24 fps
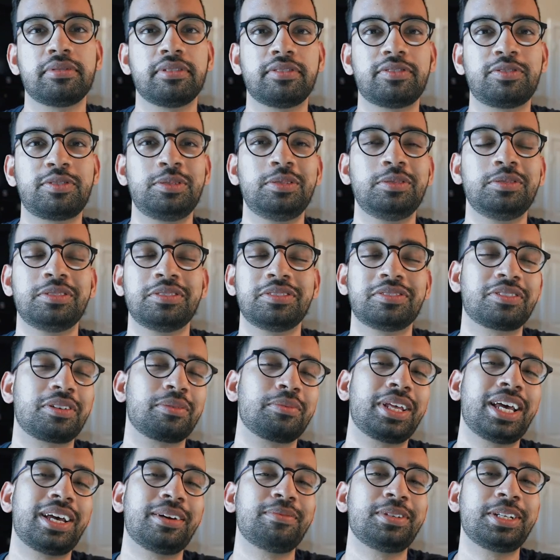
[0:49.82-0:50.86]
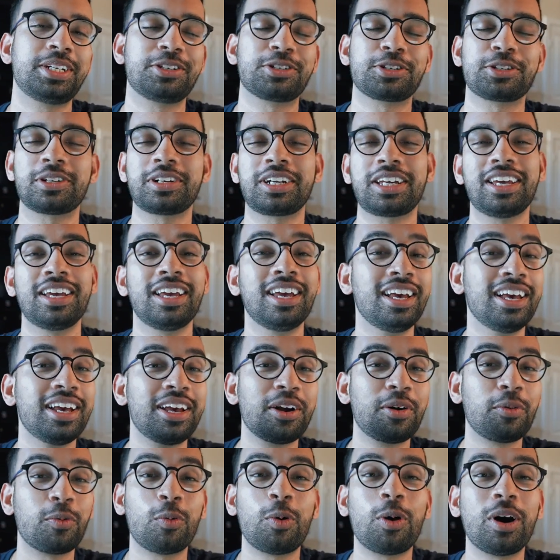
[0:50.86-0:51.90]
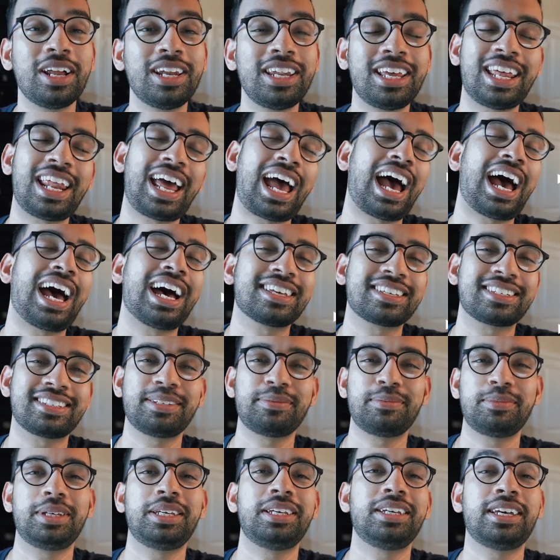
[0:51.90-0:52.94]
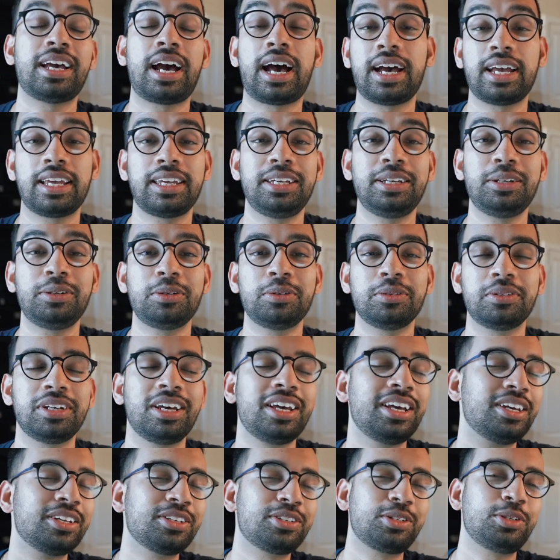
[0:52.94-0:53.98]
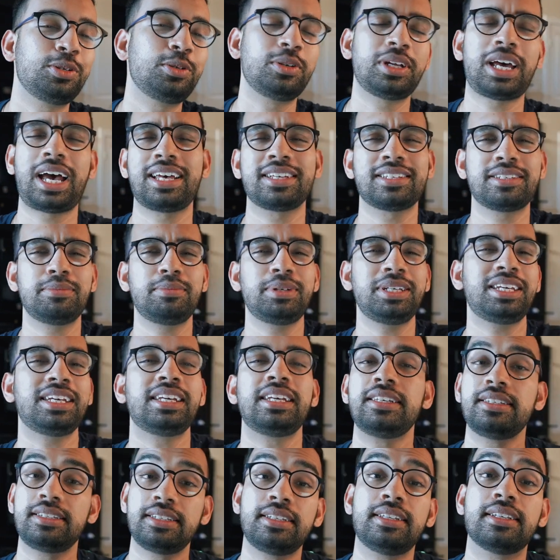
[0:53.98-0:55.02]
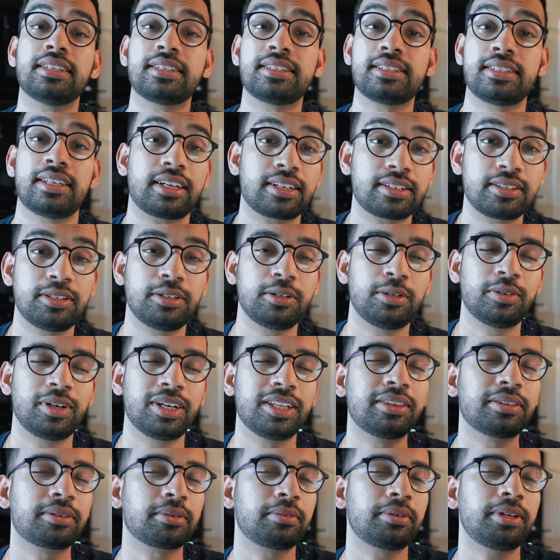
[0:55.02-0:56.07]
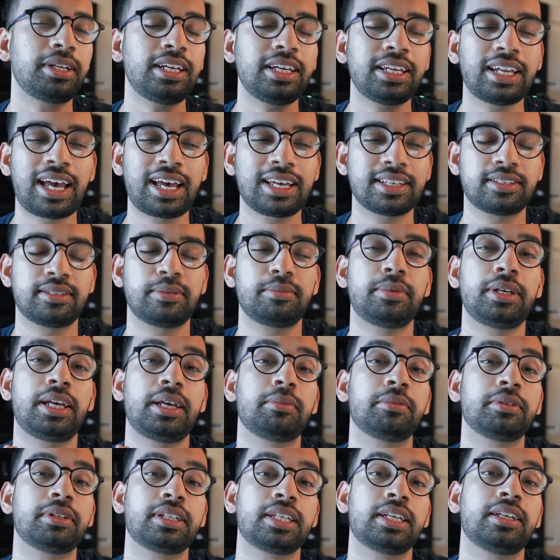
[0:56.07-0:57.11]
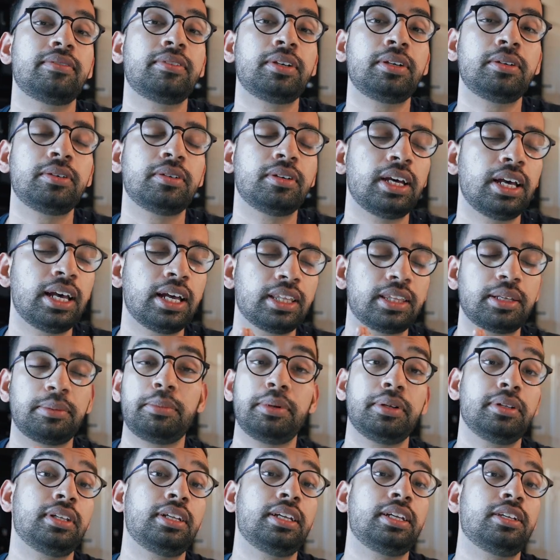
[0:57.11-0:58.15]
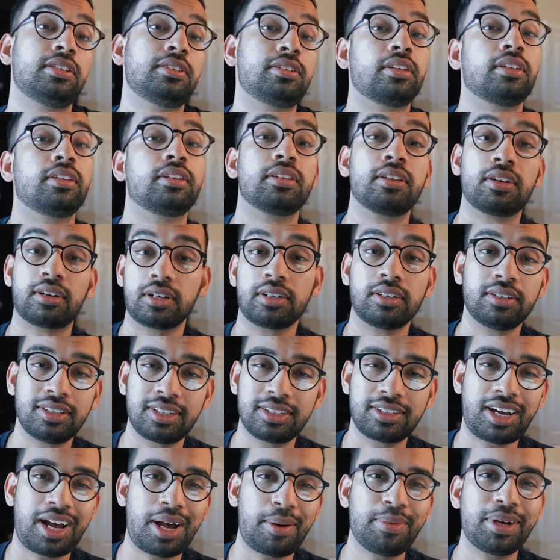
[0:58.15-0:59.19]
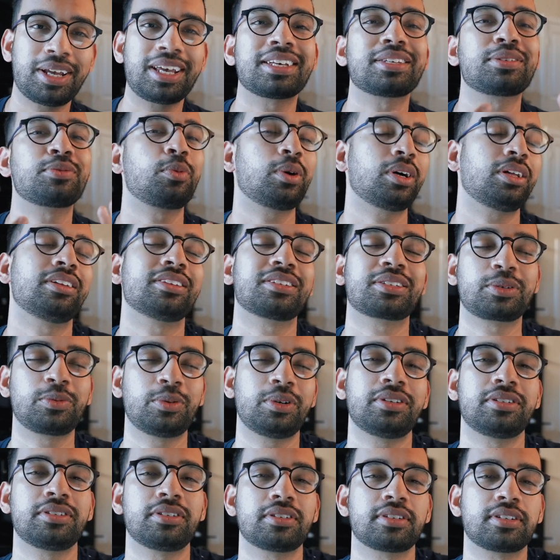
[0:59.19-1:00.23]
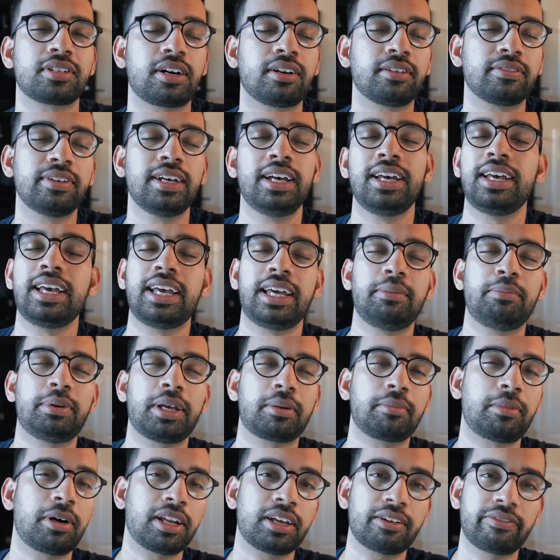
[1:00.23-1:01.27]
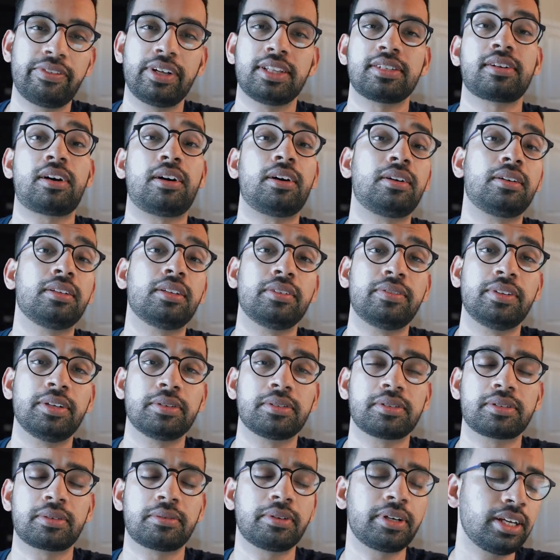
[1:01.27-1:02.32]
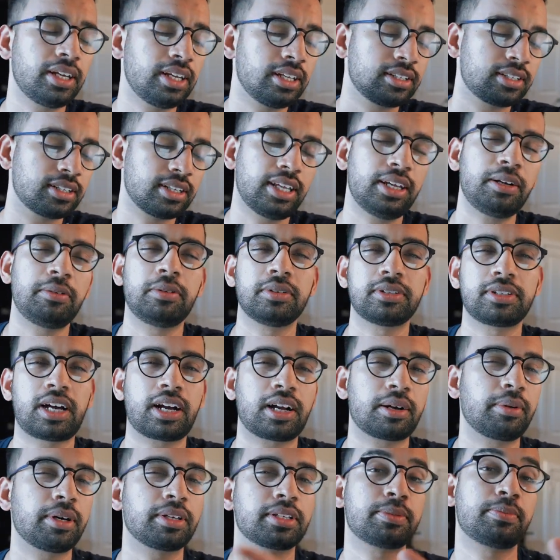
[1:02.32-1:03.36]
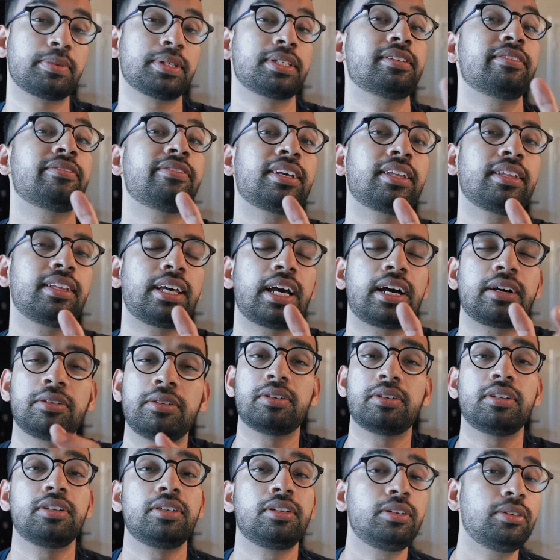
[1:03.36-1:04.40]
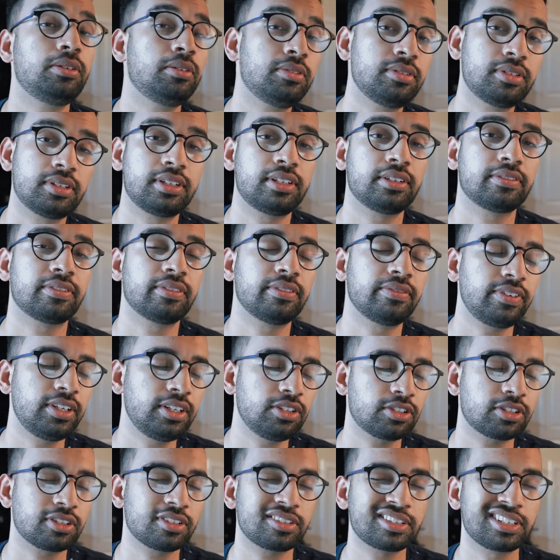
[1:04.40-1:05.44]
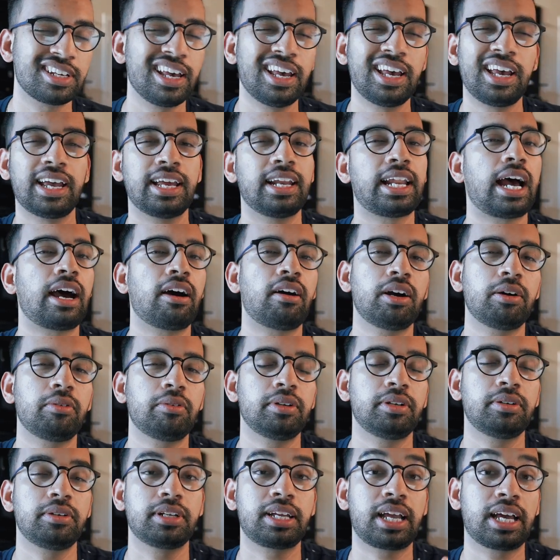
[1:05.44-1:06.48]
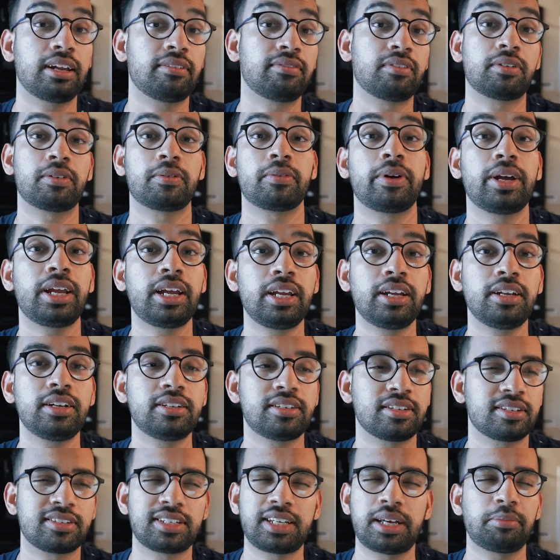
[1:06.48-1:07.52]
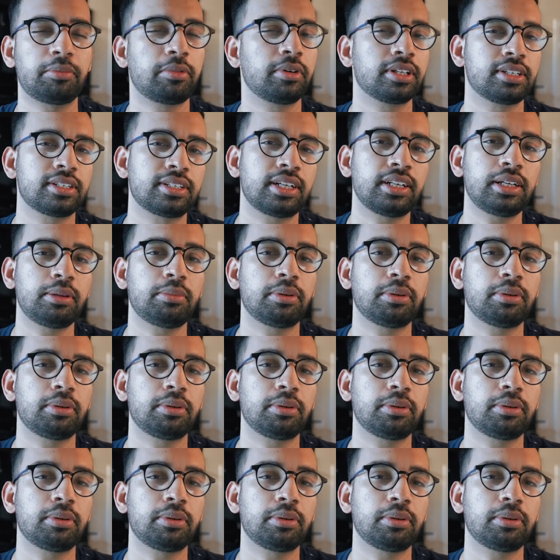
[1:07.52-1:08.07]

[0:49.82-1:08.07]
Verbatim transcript: of approval from the M D Journey. One, it has to be high yield. Two, it has to be easy to stick to. And three, it has to be able to give you the ability to learn the topic as well as quiz yourself. And Picmonic fits all of those three. And today we'll talk about specifically how can use the different features and how I would kind of arrange a step one study